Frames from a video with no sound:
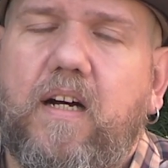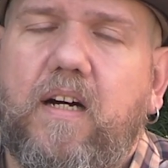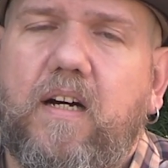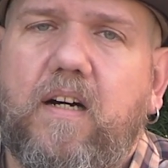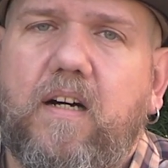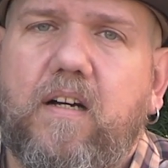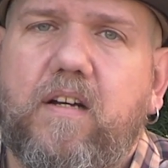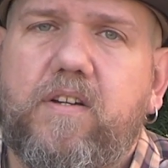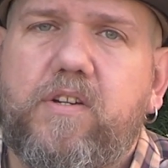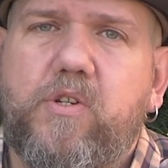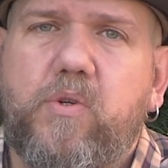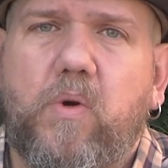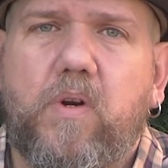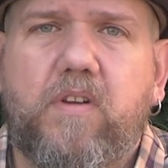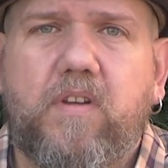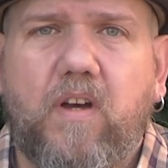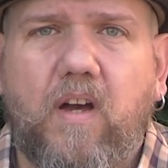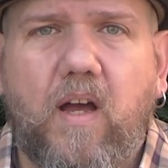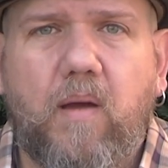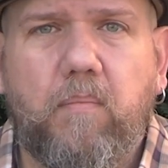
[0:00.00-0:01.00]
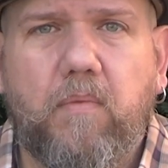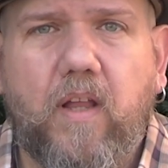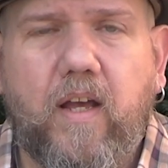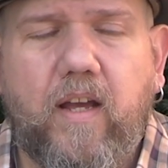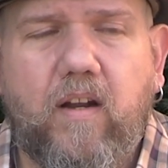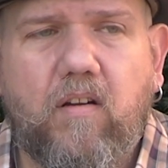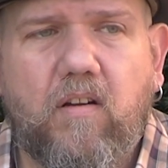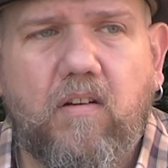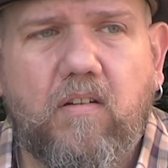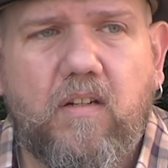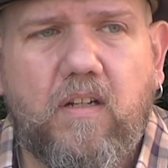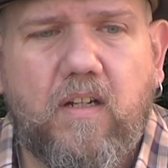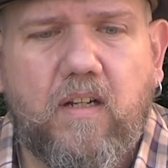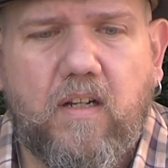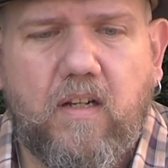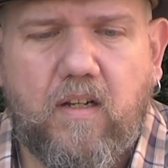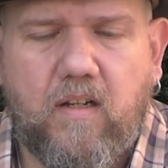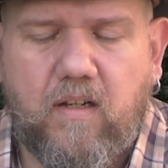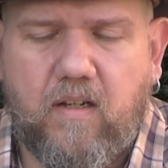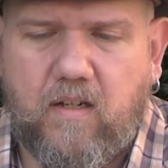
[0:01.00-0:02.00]
A short time later,
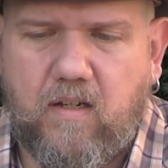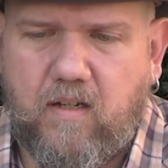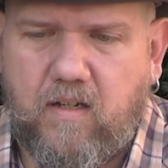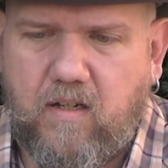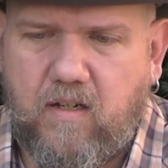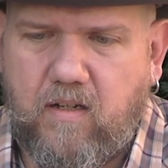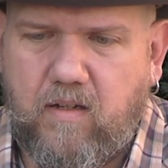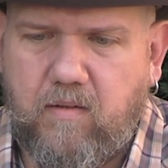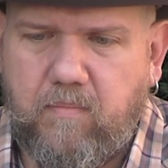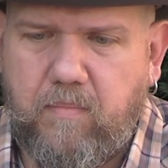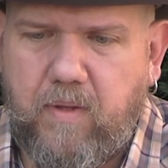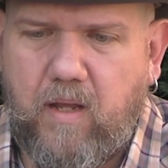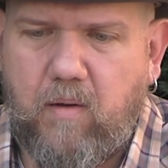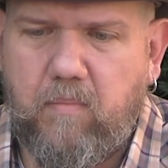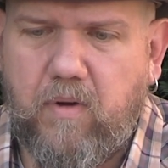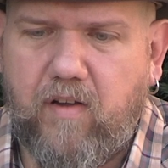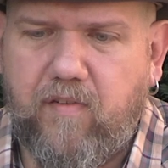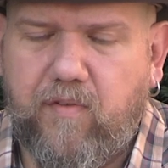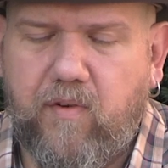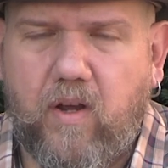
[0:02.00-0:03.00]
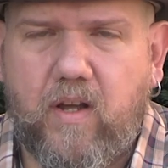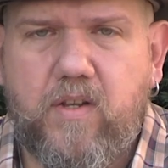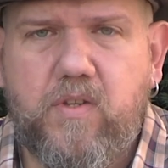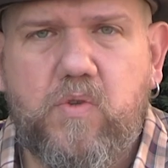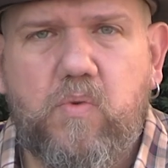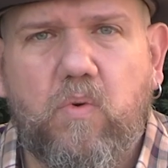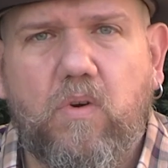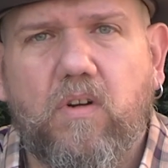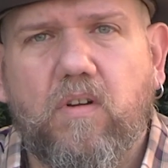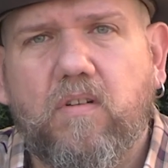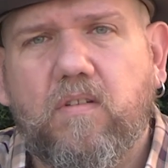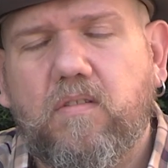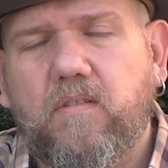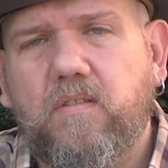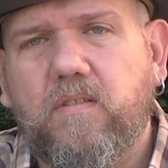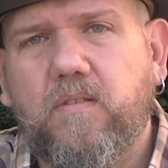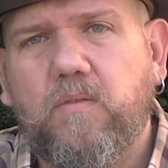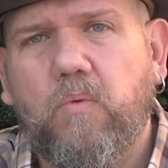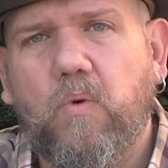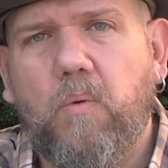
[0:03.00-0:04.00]
me and my friends were
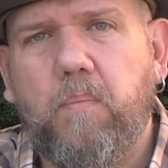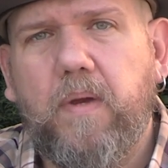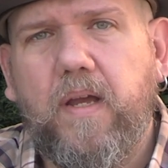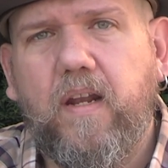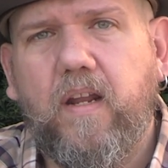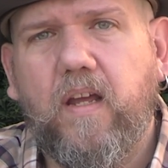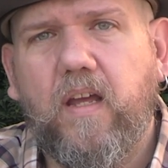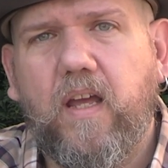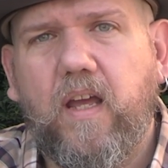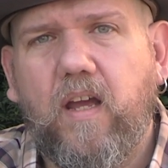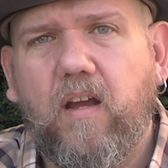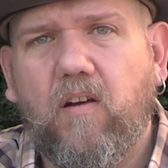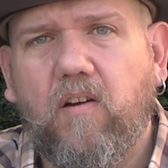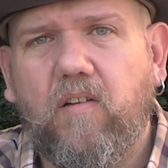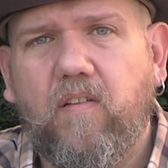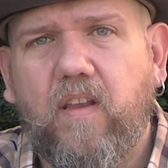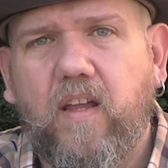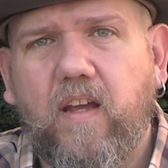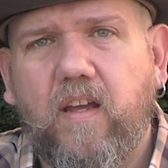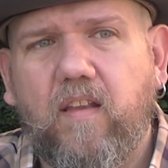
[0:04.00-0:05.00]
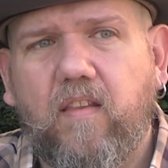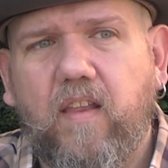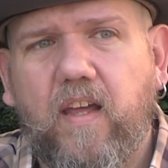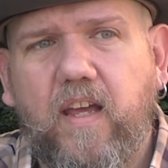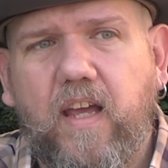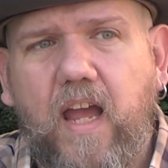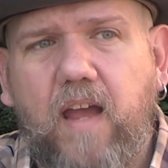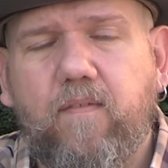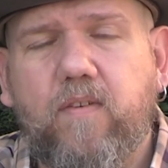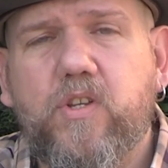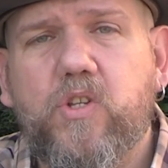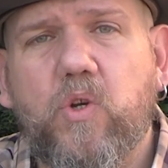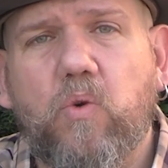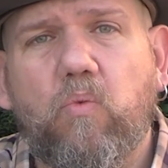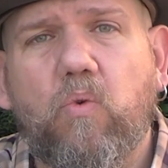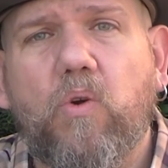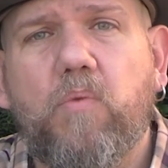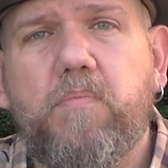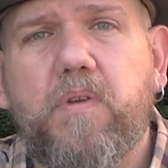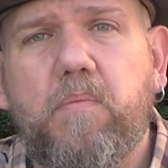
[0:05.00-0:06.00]
meeting here, and they gave us a
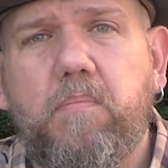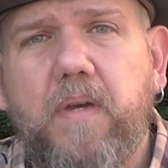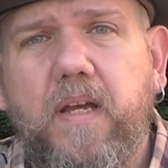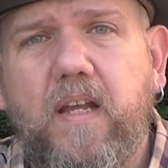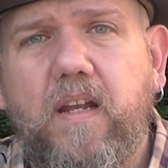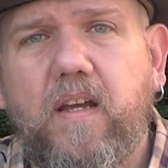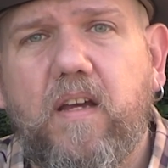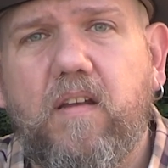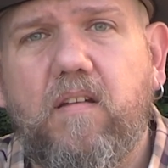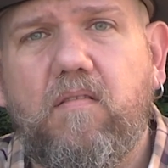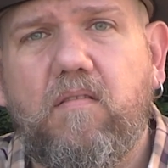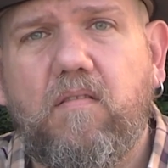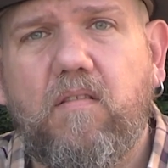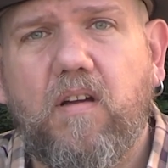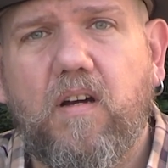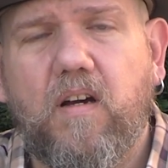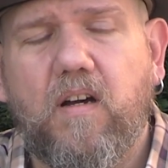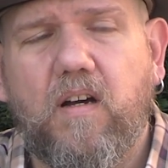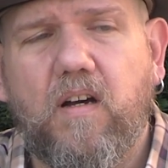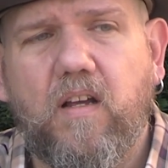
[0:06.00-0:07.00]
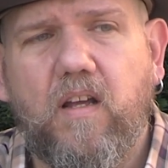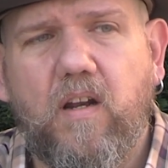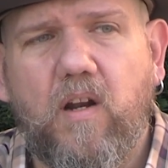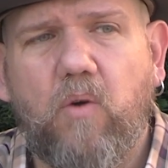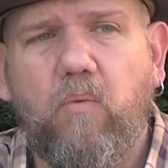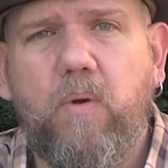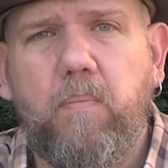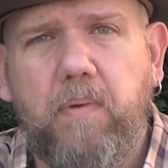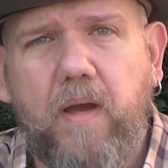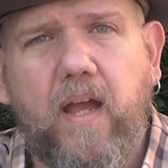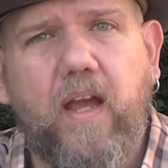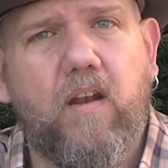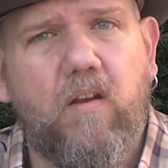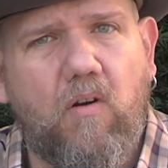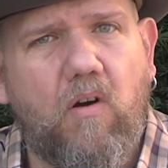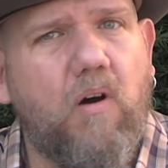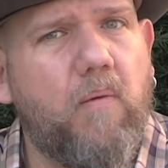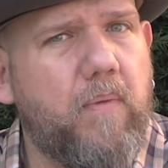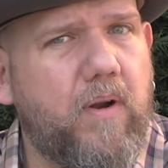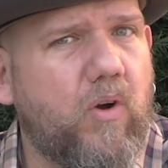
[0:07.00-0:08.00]
room to meet in. You know, we pay a
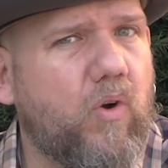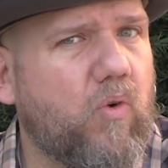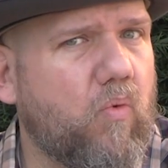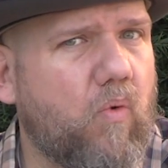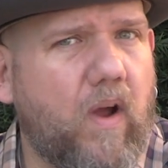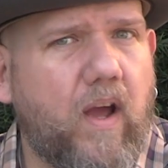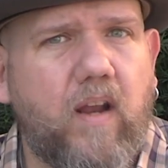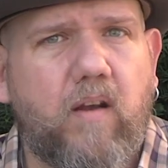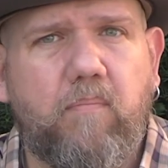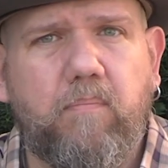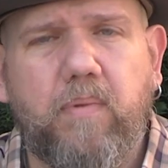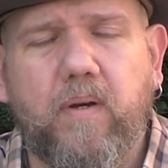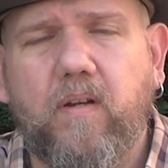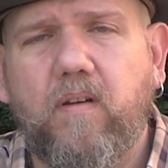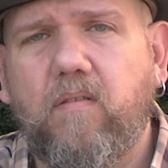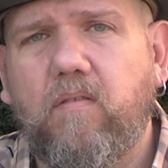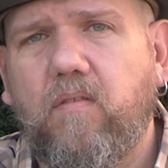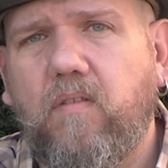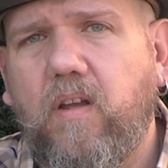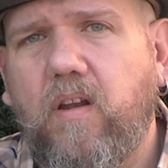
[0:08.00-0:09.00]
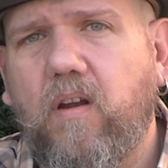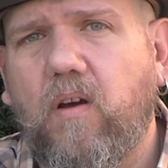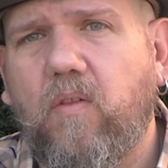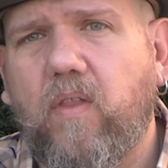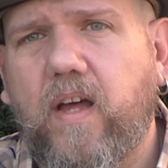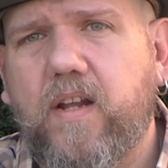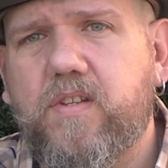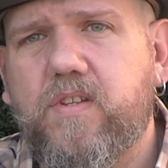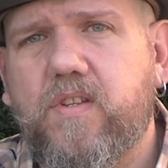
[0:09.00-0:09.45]
nominal rent, but you know,